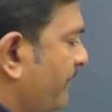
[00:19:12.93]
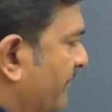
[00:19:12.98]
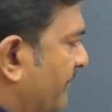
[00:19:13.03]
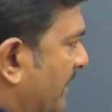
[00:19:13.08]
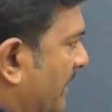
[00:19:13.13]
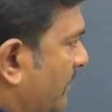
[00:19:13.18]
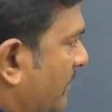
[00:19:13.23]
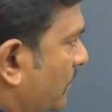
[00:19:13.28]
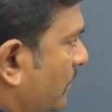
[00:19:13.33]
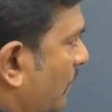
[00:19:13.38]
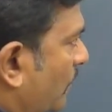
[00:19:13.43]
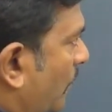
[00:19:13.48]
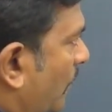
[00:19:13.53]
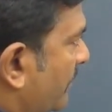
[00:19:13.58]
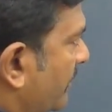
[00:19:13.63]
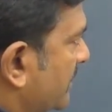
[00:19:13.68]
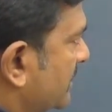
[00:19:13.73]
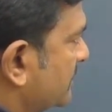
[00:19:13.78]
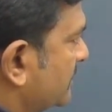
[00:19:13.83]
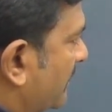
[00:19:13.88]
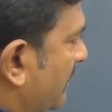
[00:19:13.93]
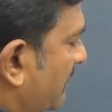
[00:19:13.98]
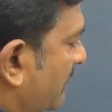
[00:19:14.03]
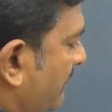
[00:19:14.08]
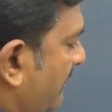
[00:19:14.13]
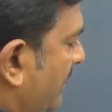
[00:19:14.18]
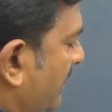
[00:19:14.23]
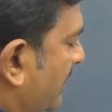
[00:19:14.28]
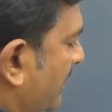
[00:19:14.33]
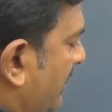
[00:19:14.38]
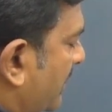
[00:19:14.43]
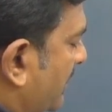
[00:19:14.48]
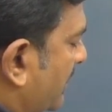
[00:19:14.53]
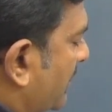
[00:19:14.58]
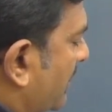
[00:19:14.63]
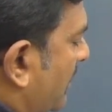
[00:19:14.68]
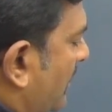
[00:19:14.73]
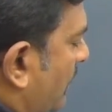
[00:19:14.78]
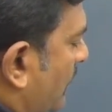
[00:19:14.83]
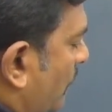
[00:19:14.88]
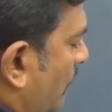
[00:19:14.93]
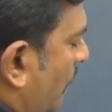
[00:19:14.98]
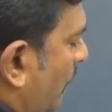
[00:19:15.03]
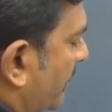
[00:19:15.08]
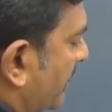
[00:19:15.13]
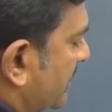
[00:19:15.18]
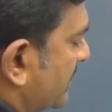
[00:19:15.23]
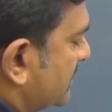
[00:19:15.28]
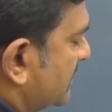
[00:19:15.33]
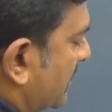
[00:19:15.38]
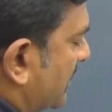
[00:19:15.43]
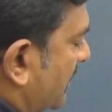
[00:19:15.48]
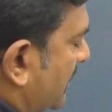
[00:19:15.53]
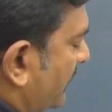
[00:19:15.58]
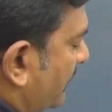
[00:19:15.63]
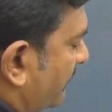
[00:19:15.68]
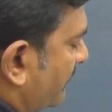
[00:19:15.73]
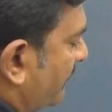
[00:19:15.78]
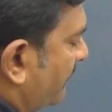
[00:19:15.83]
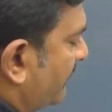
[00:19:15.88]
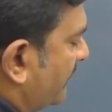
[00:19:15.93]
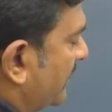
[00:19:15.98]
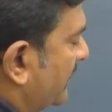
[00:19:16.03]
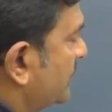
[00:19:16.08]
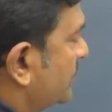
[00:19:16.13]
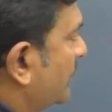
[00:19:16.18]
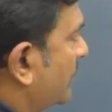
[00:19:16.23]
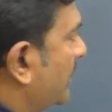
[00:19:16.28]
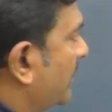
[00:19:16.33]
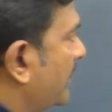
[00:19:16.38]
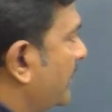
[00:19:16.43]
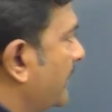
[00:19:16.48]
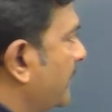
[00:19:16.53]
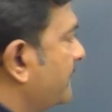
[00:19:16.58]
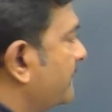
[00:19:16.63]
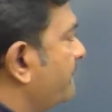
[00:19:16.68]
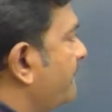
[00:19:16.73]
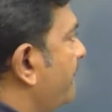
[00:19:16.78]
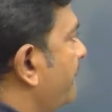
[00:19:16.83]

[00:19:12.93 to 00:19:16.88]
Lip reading: Then O means what we can take? O means 15 you can take.